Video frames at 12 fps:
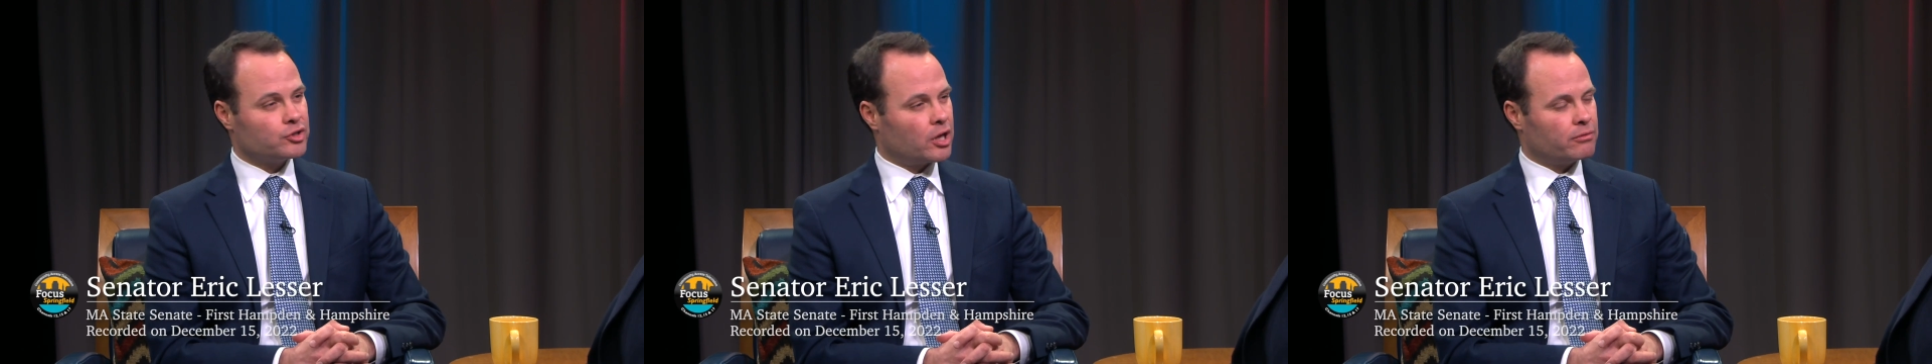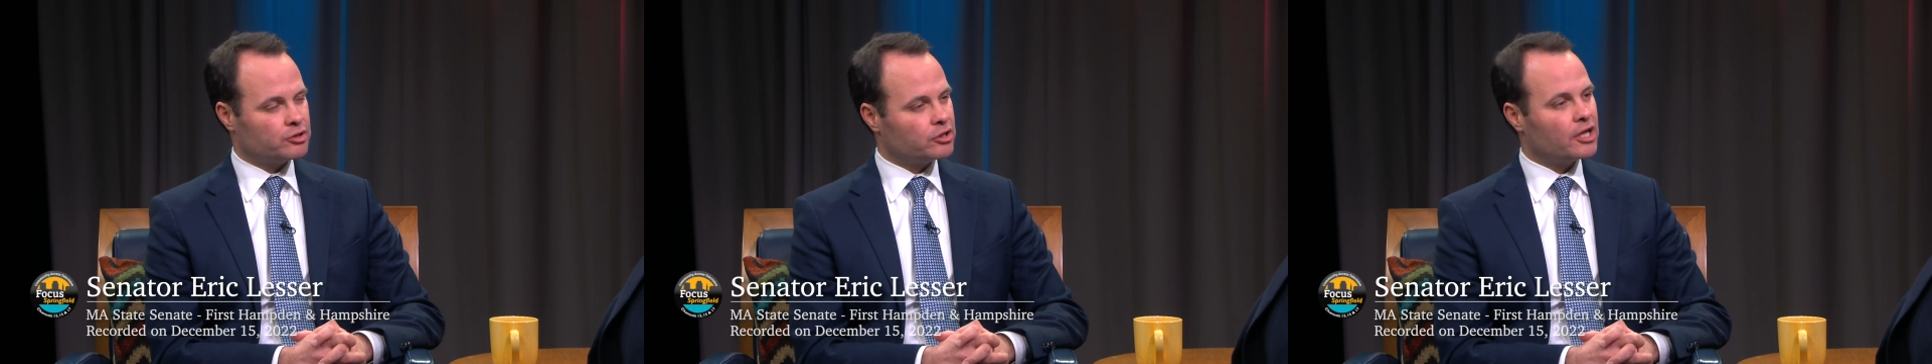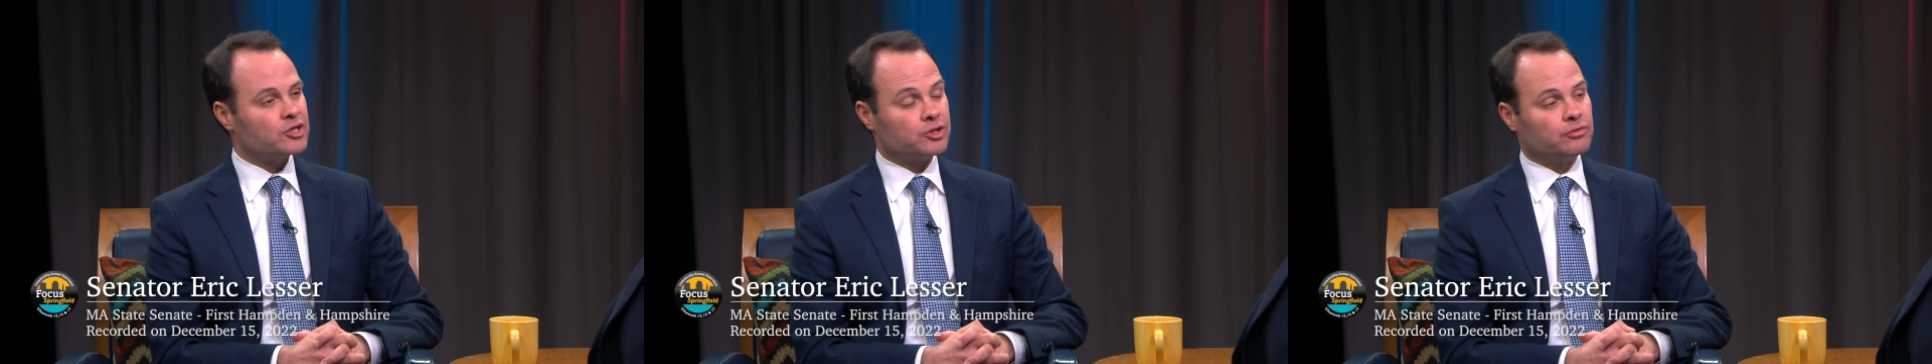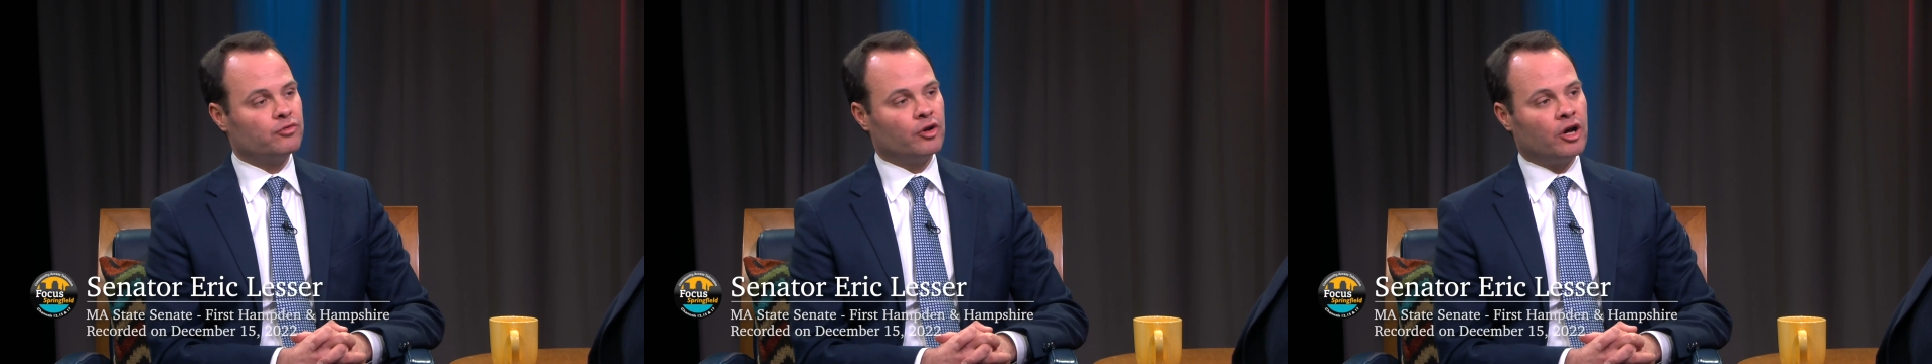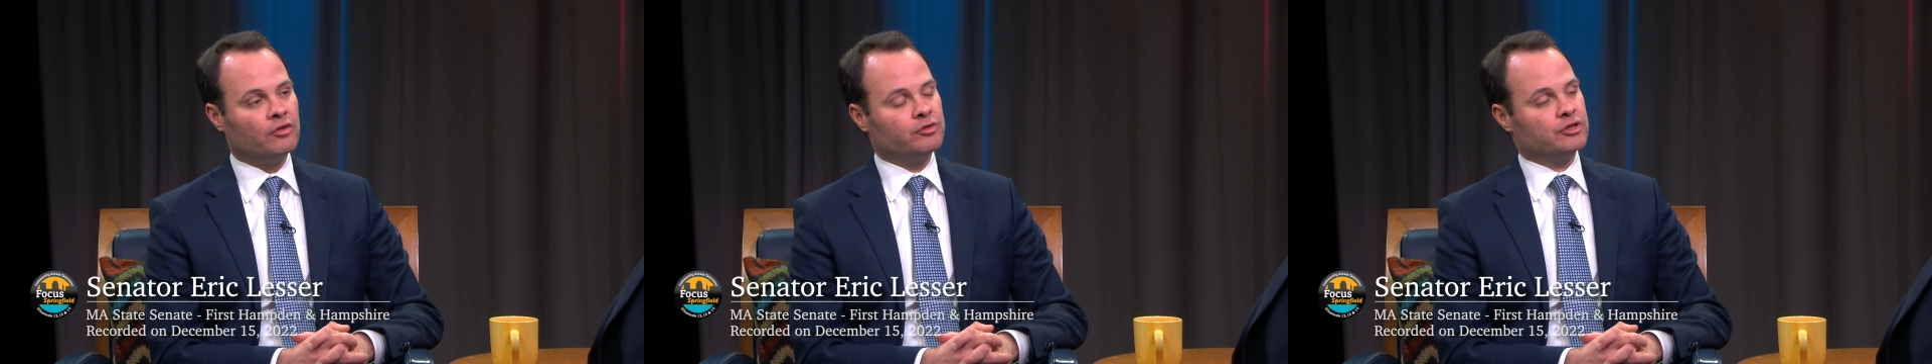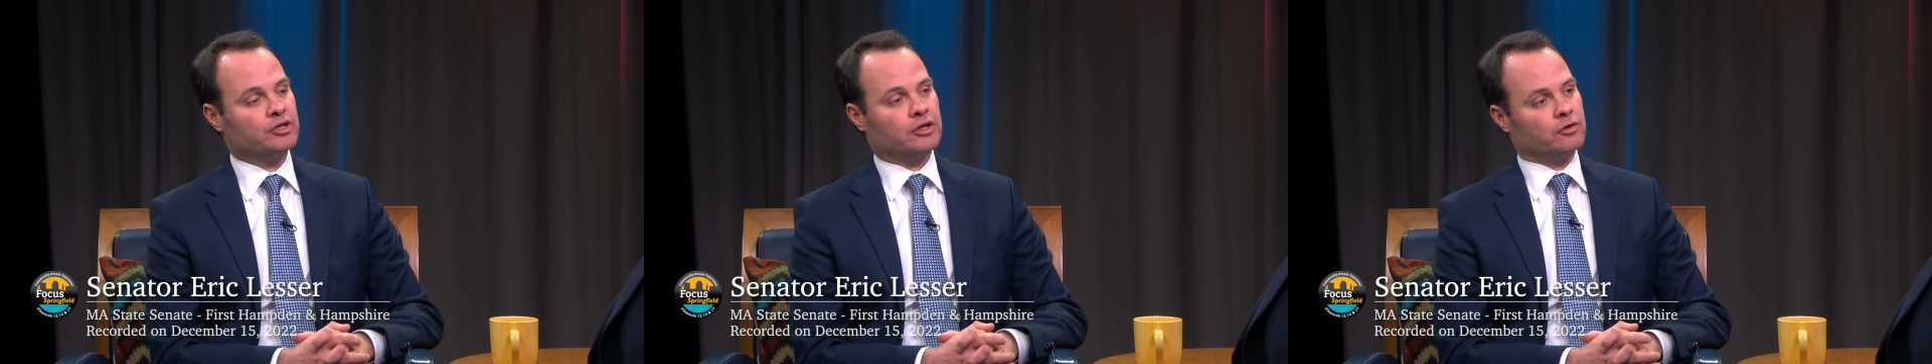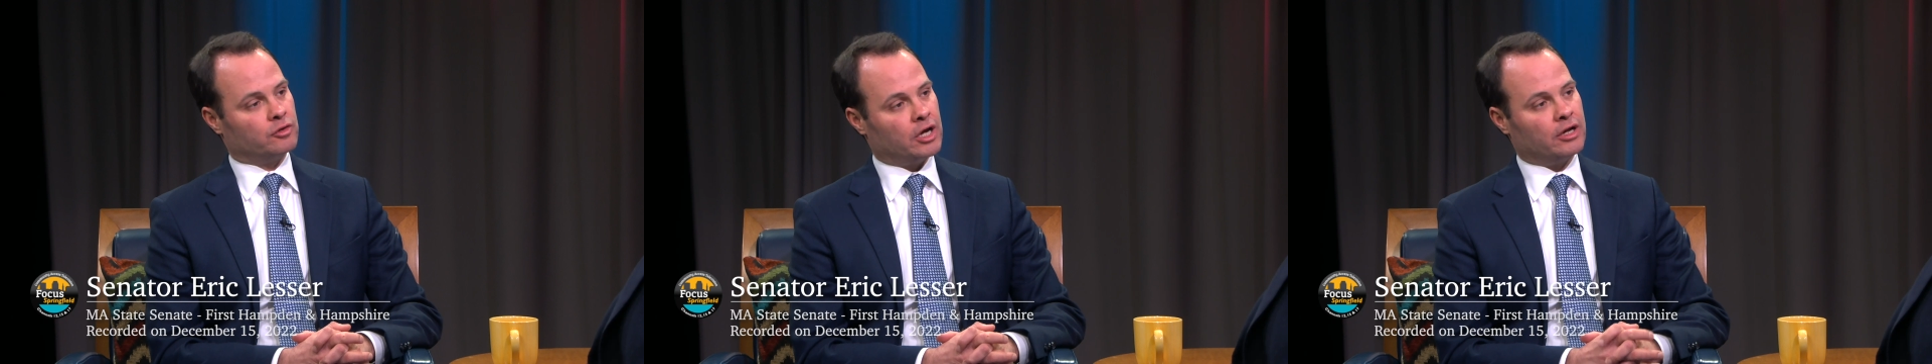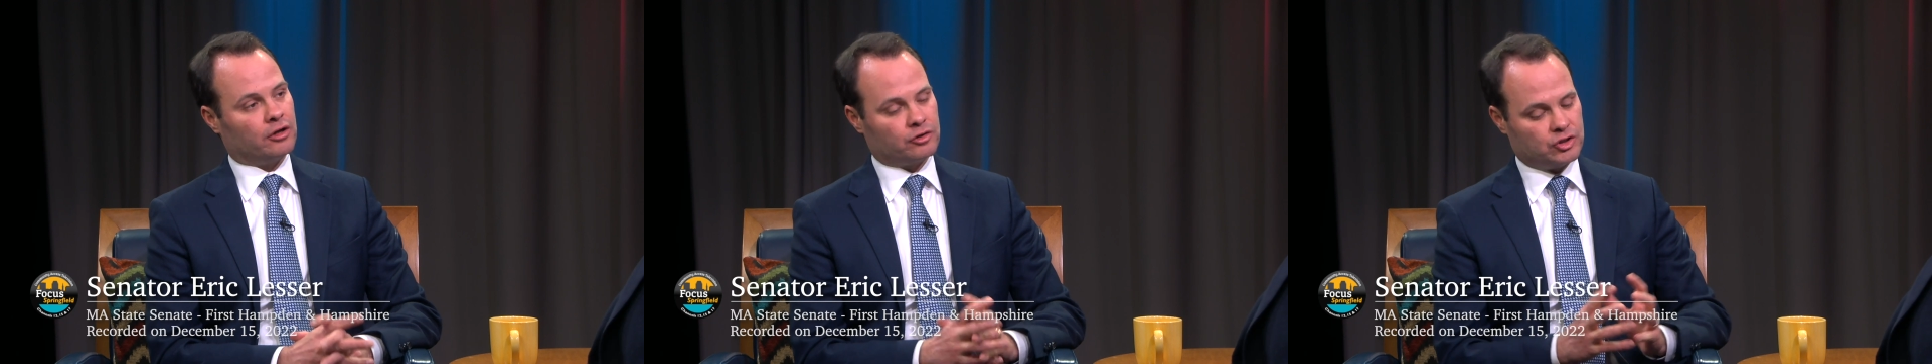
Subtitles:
was less involved with the kind of